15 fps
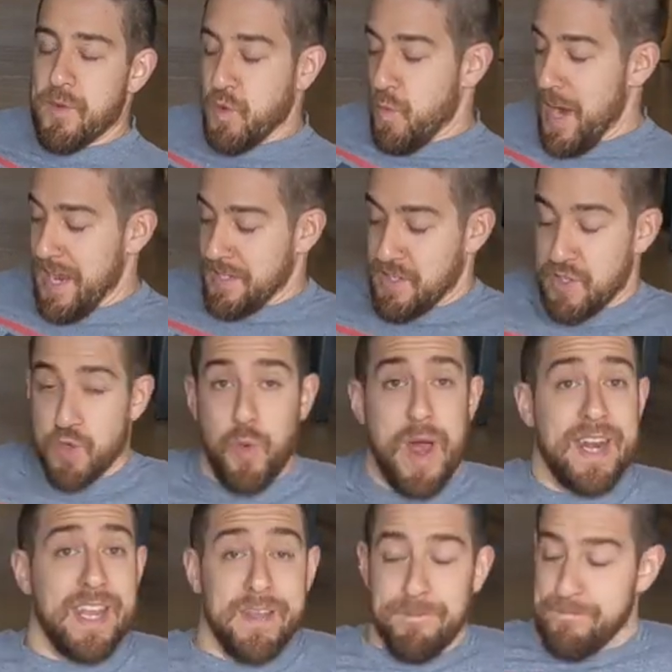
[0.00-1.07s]
wipe your way to
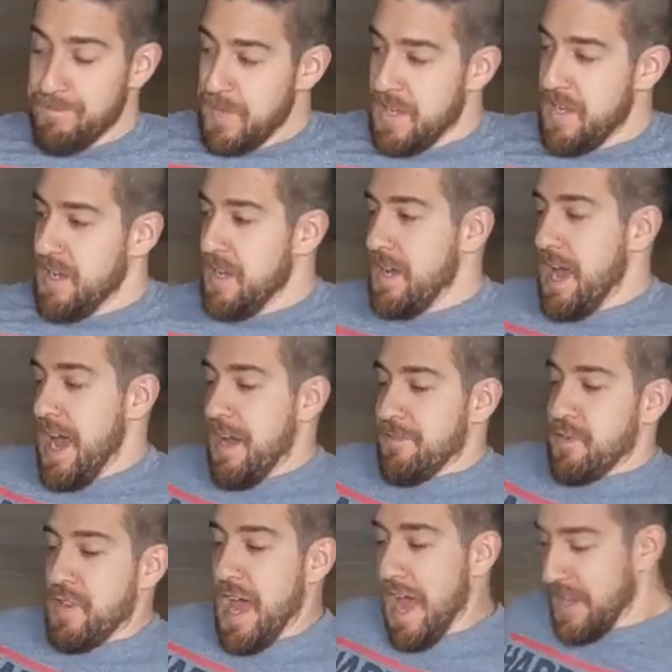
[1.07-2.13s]
20.
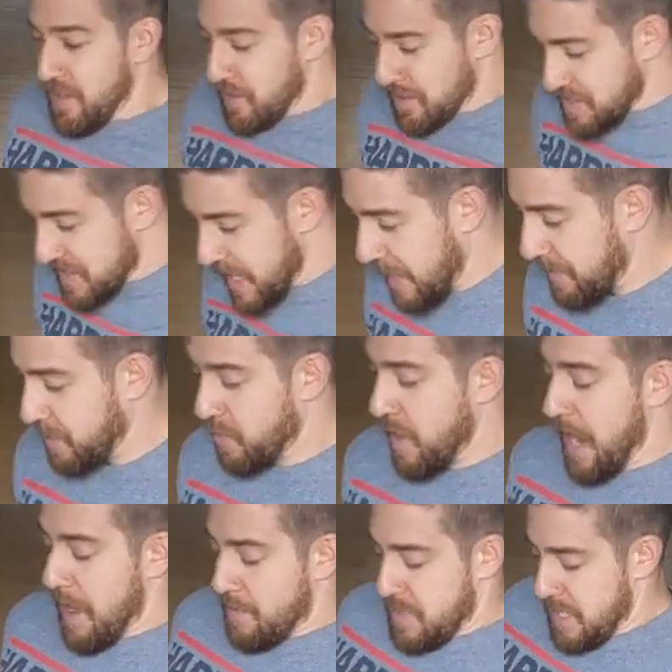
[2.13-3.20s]
After that, you'll stay on the
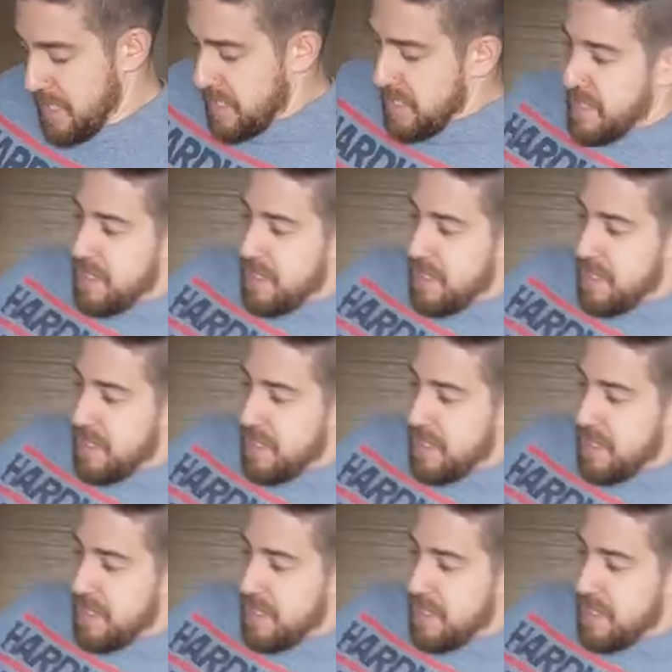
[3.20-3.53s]
ground